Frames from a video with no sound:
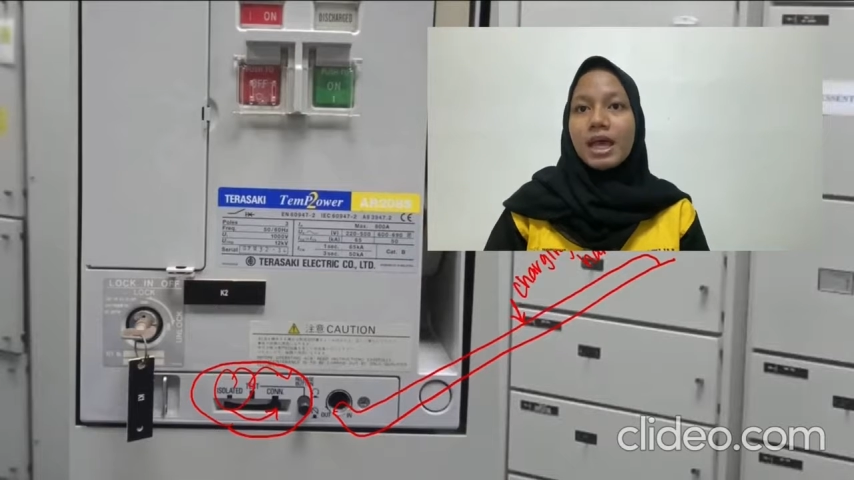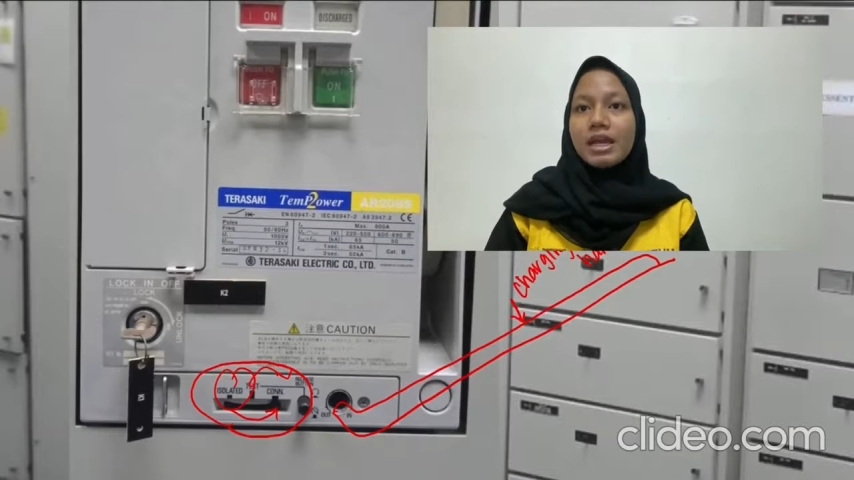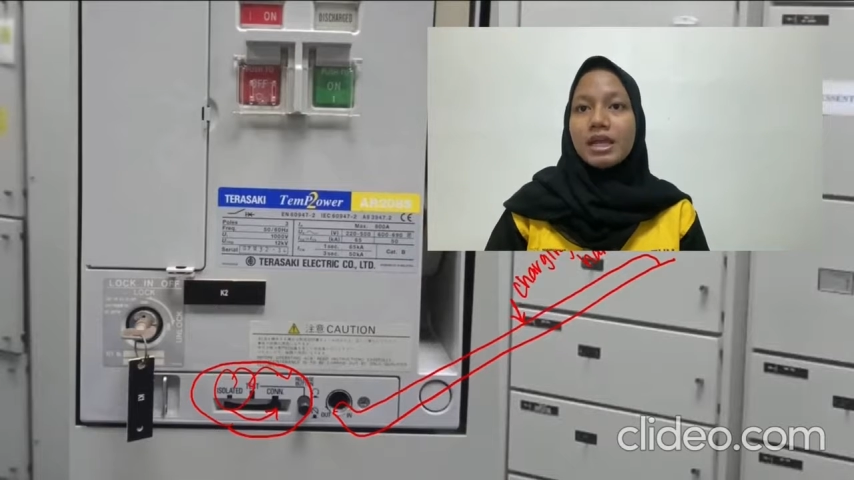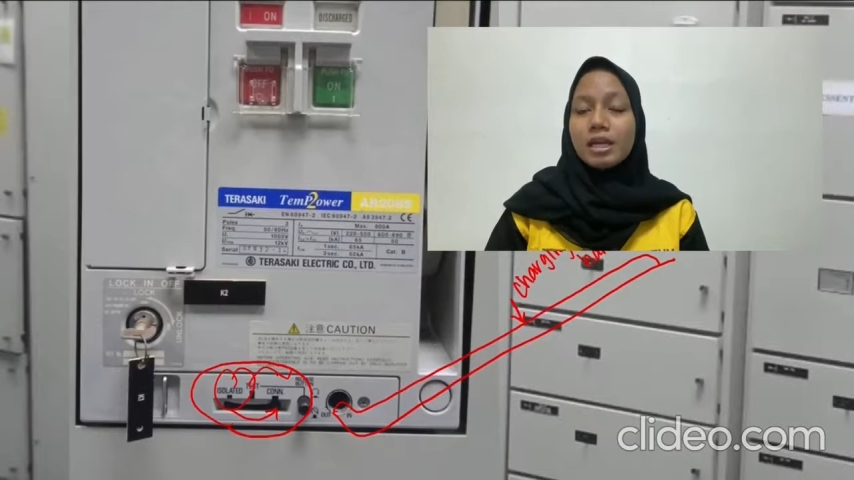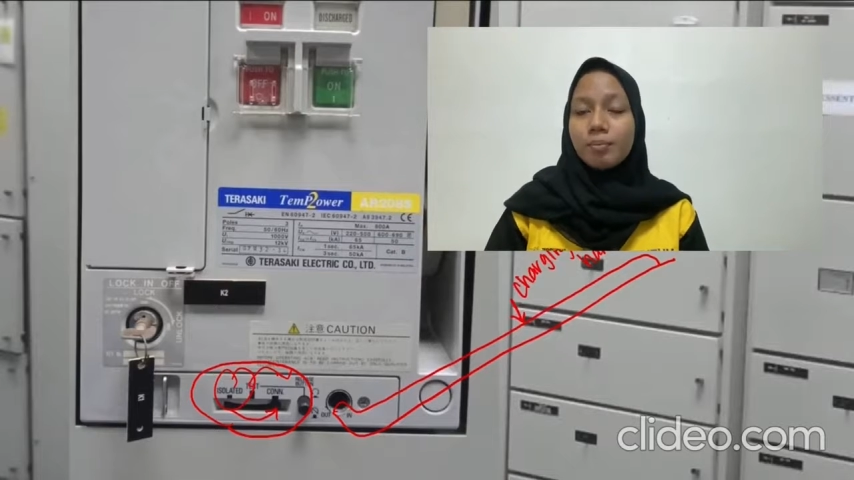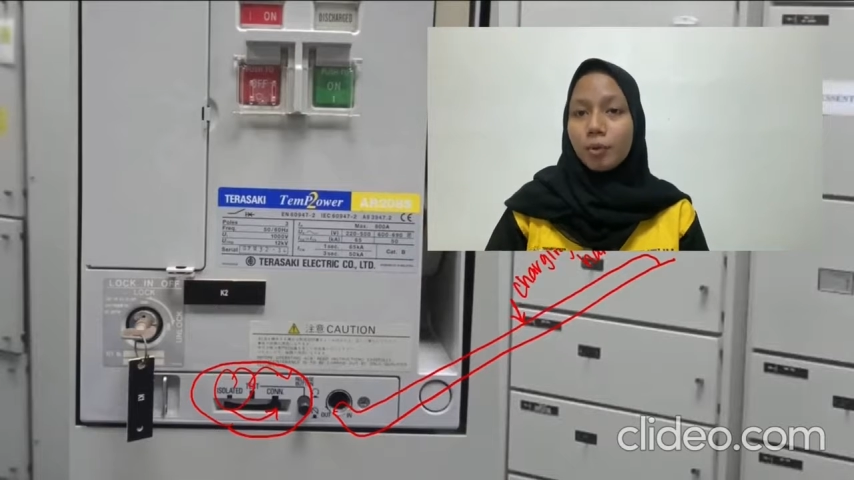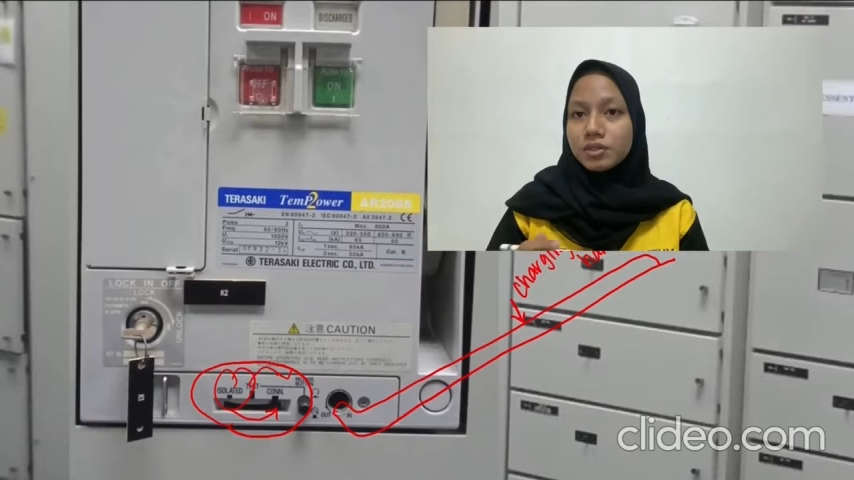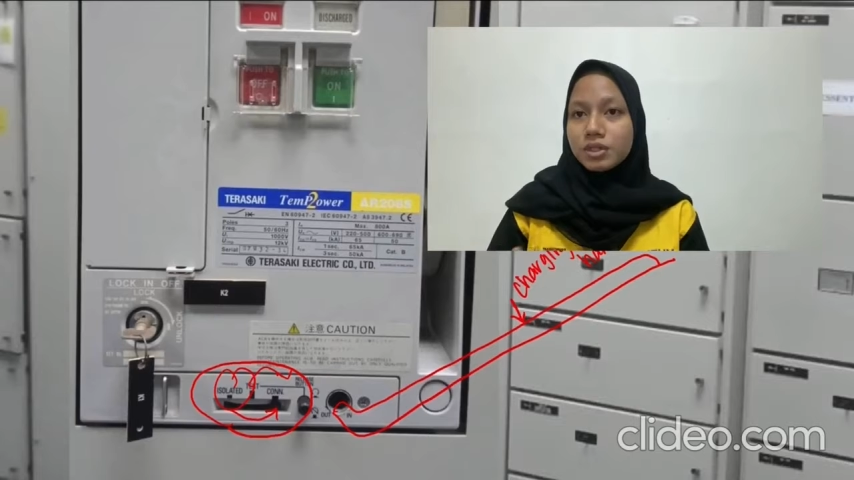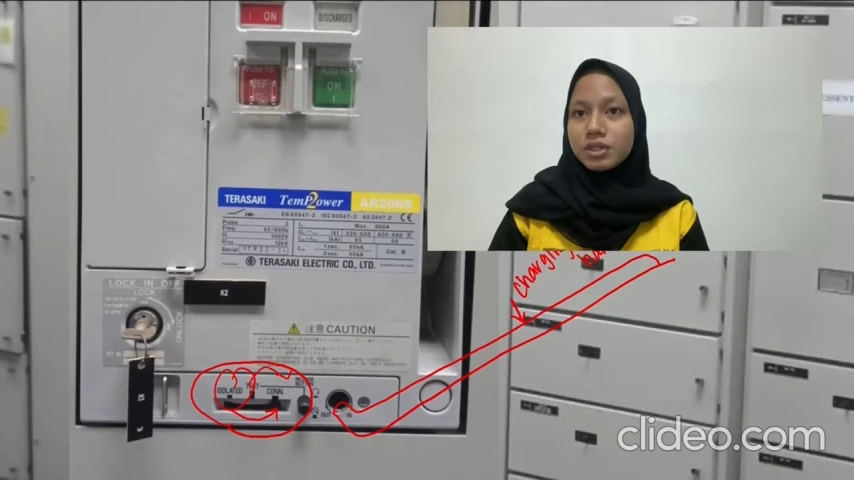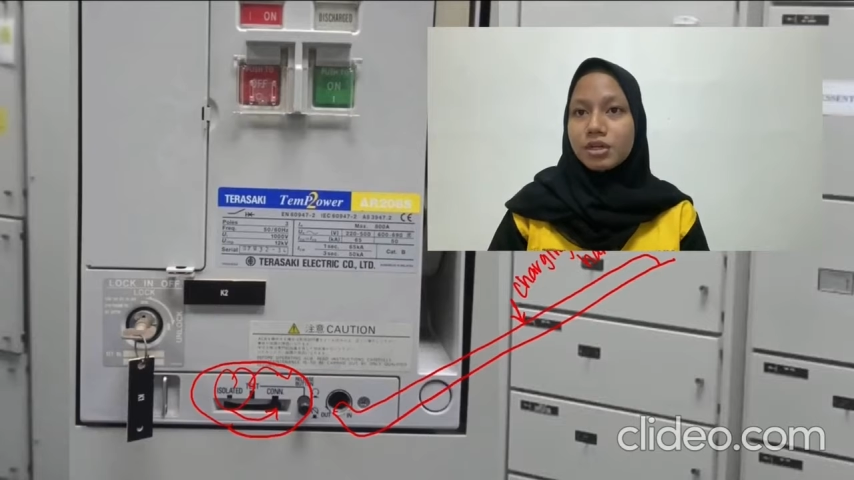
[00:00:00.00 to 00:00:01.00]
and then the
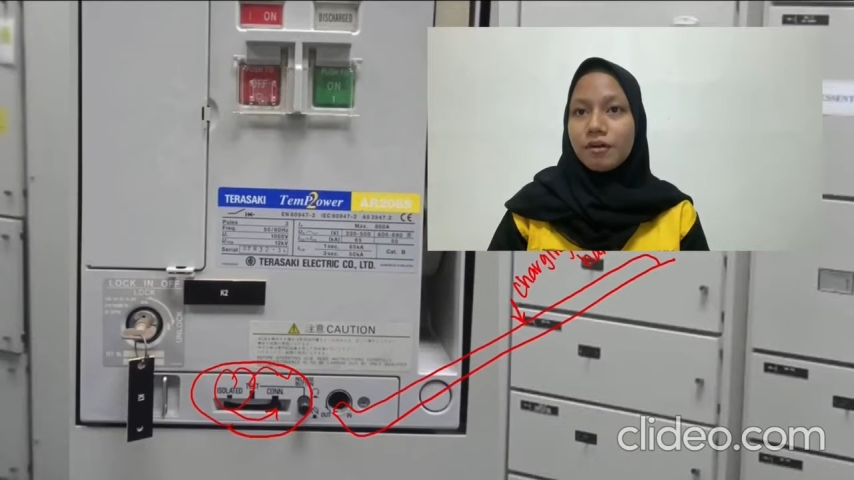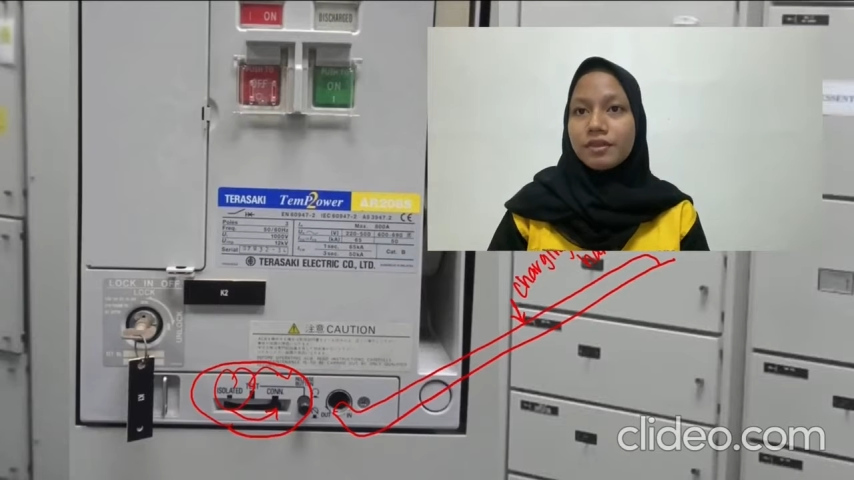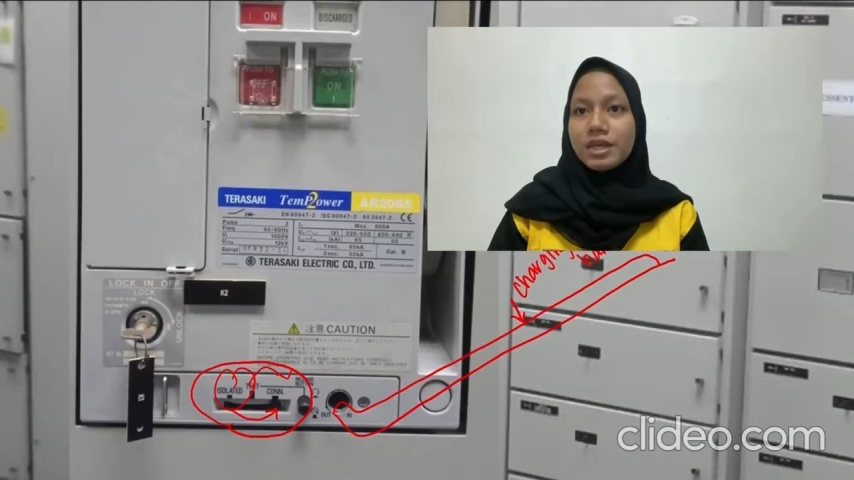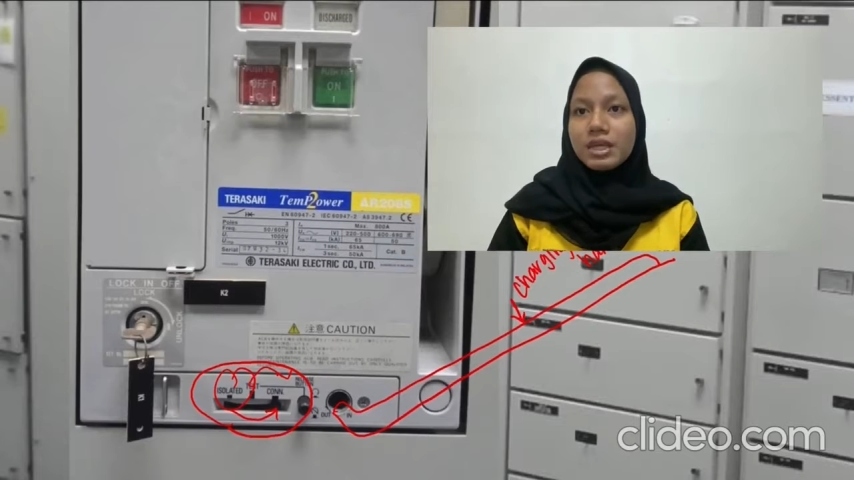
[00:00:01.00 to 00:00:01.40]
position of the